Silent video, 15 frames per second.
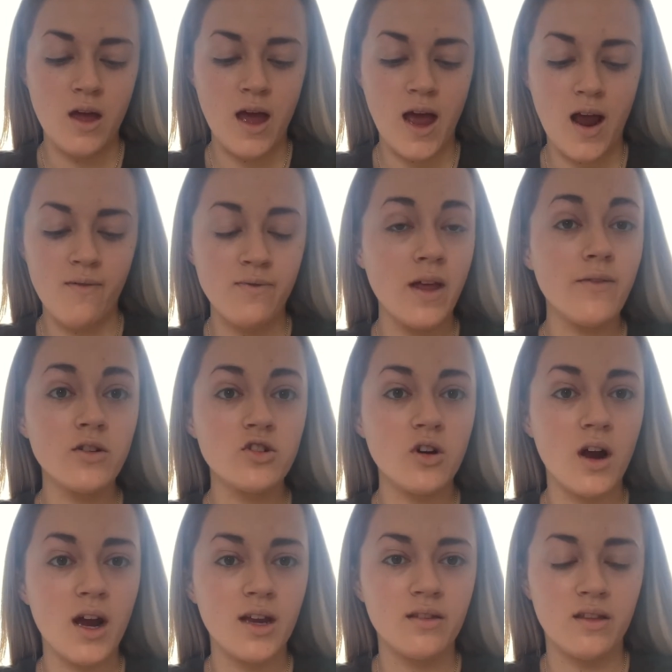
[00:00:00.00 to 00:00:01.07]
I've never
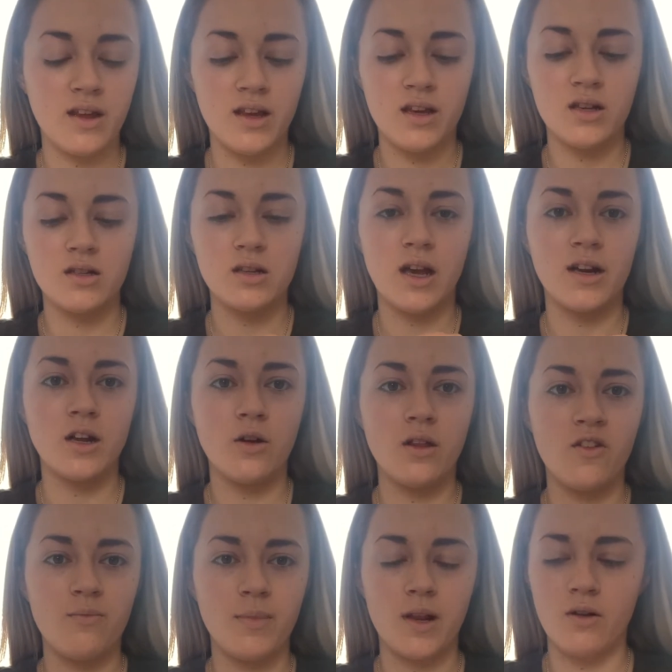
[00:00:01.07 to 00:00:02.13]
tried these. I know
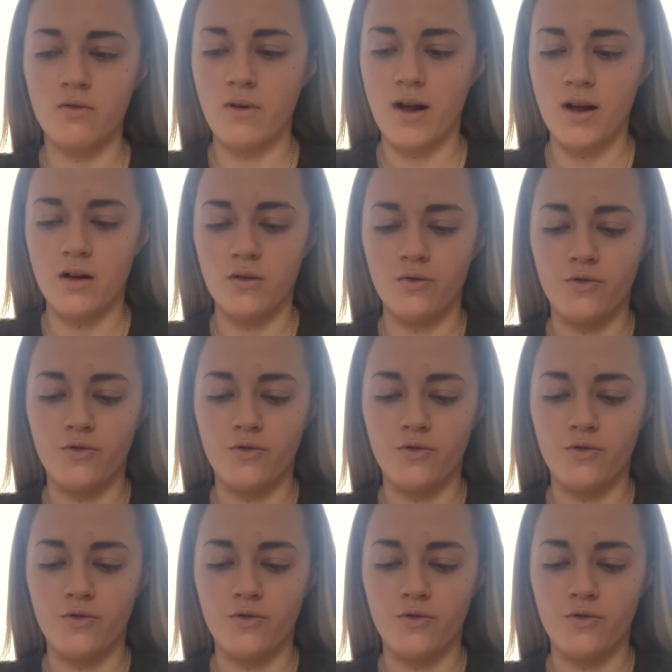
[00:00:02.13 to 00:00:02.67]
they've been around